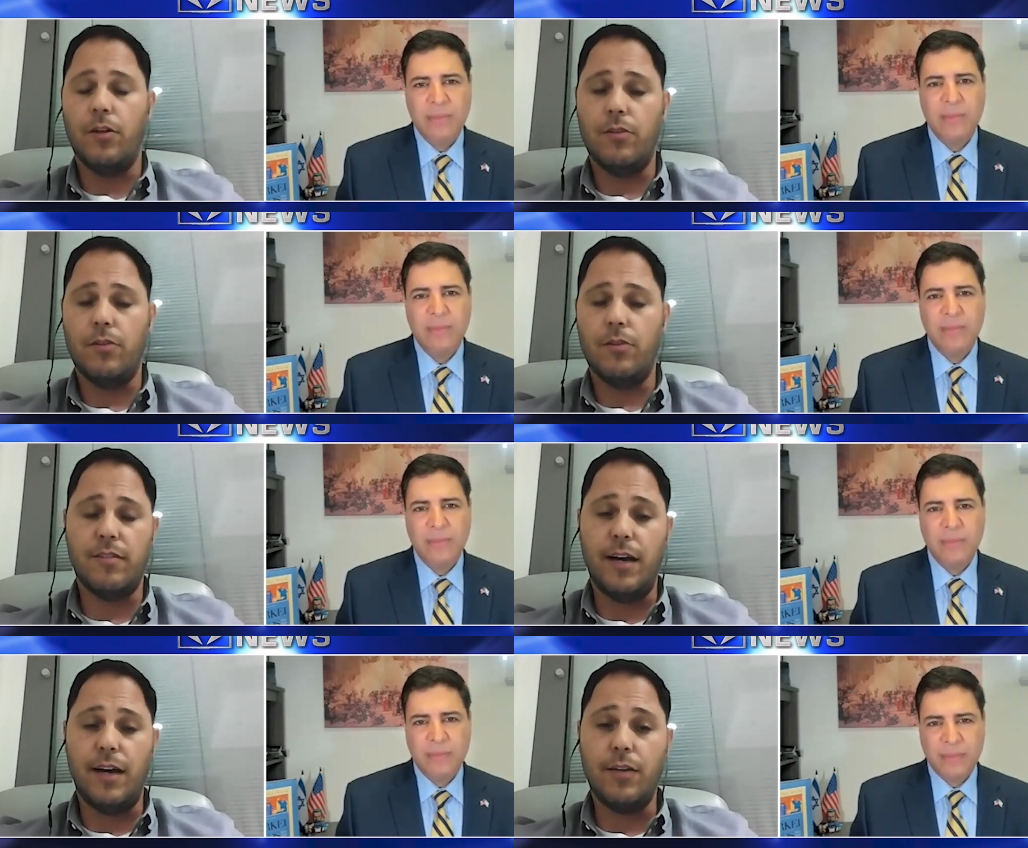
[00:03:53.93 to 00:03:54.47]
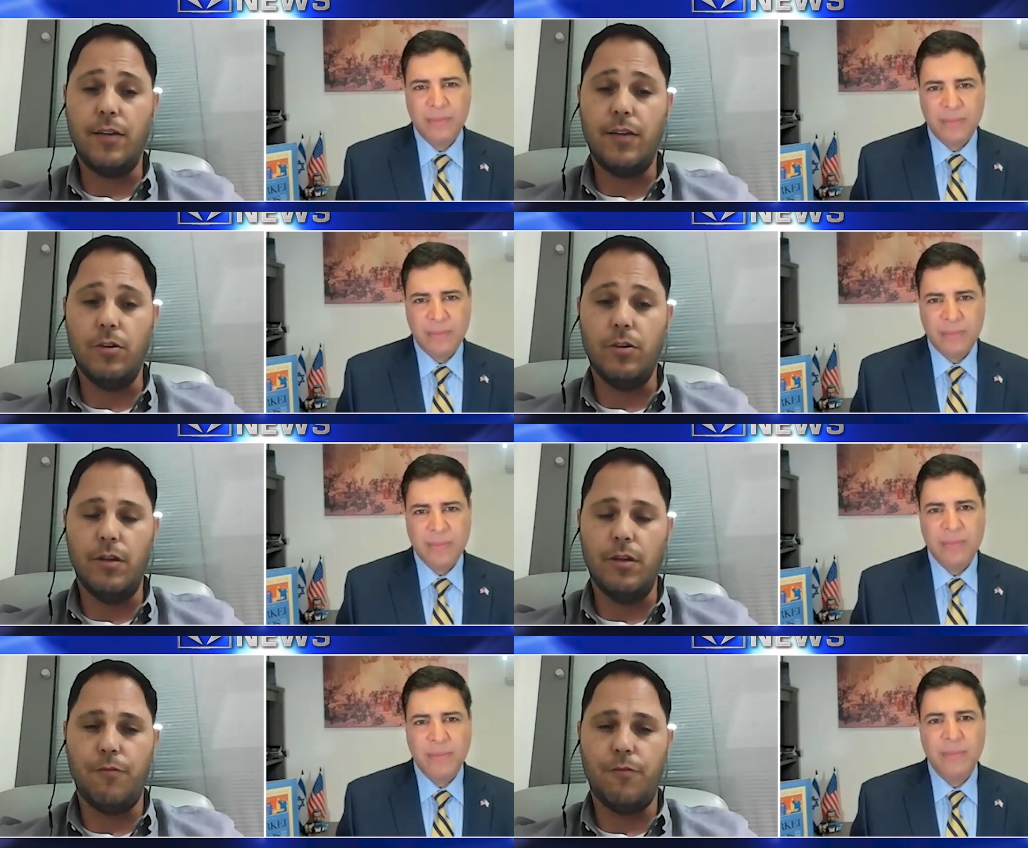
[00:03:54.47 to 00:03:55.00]
Speaker 1: not to get
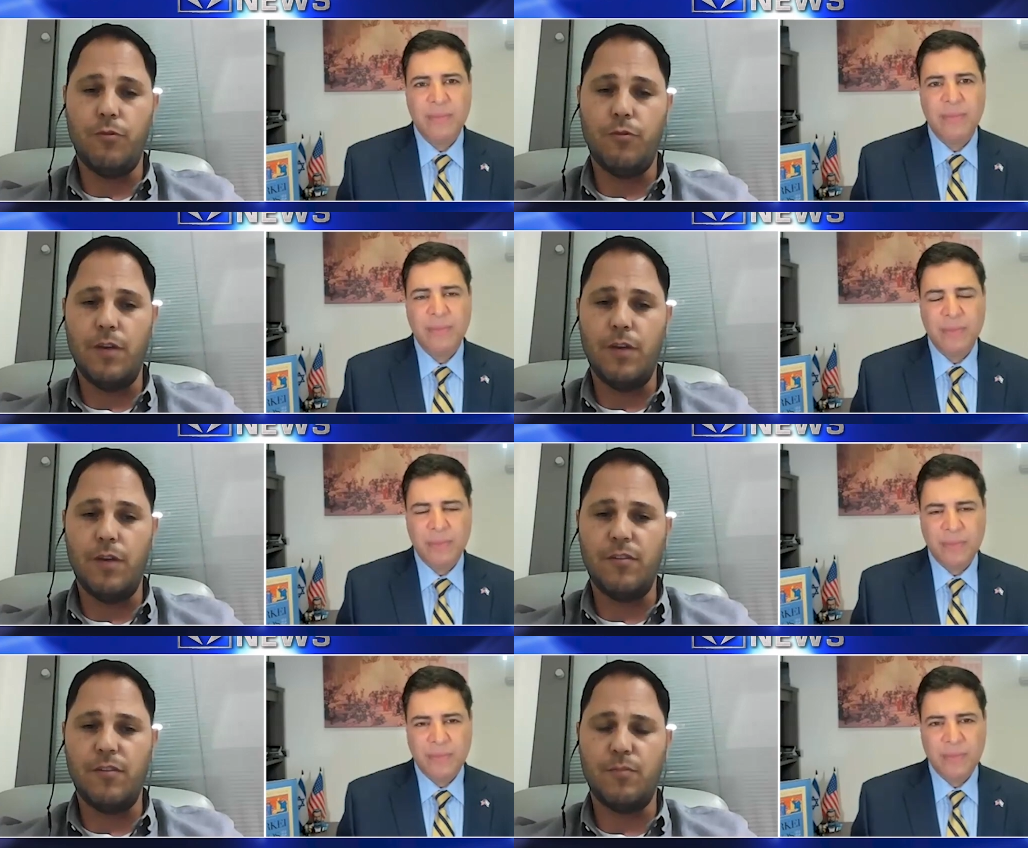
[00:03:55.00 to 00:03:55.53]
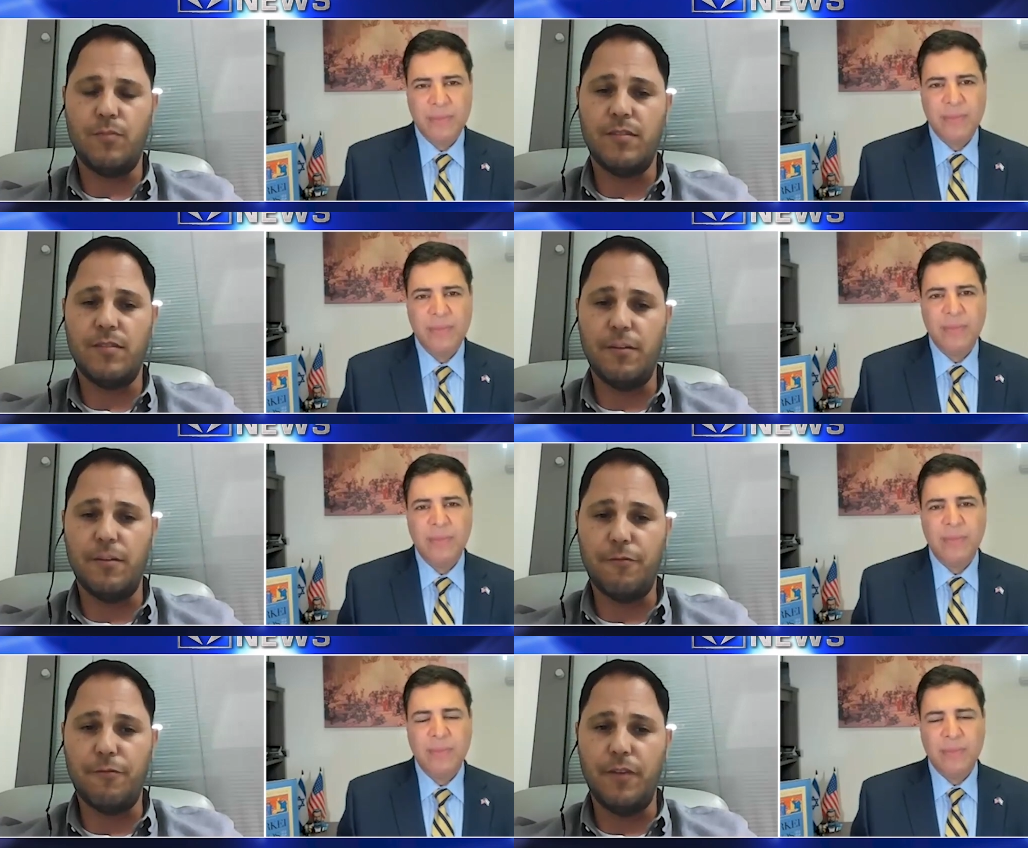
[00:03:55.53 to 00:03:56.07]
inside only if we have a
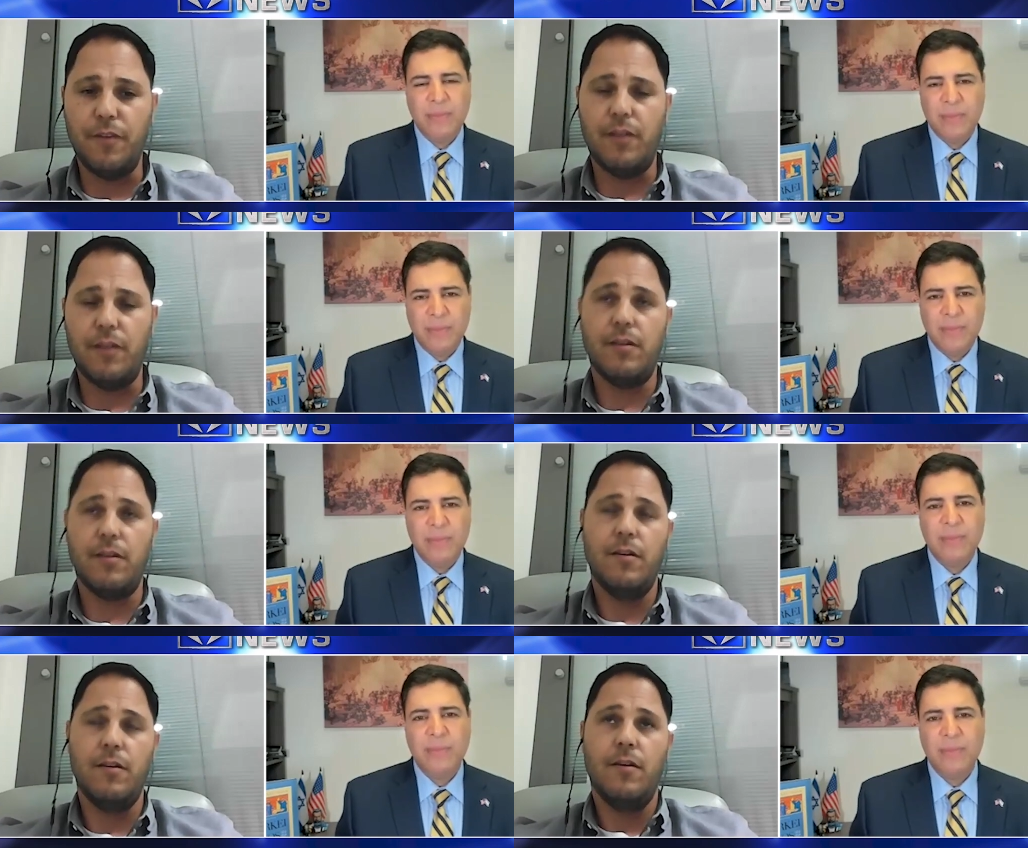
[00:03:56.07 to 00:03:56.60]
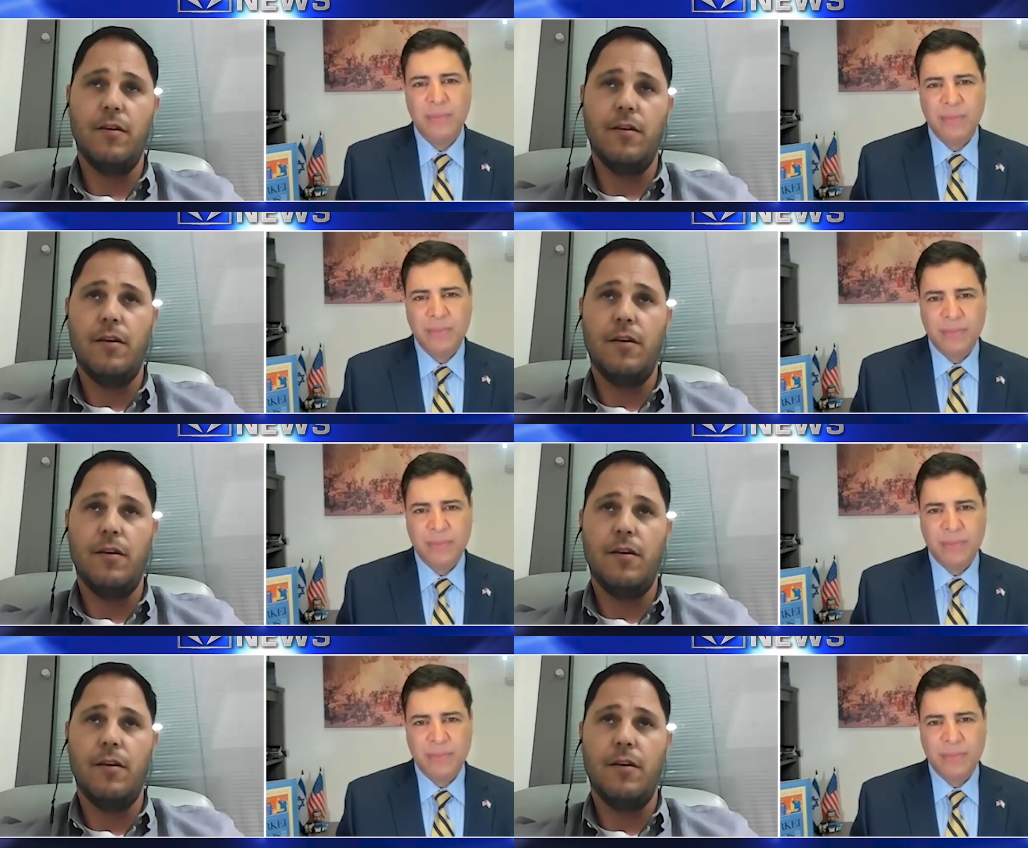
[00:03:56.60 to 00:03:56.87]
specific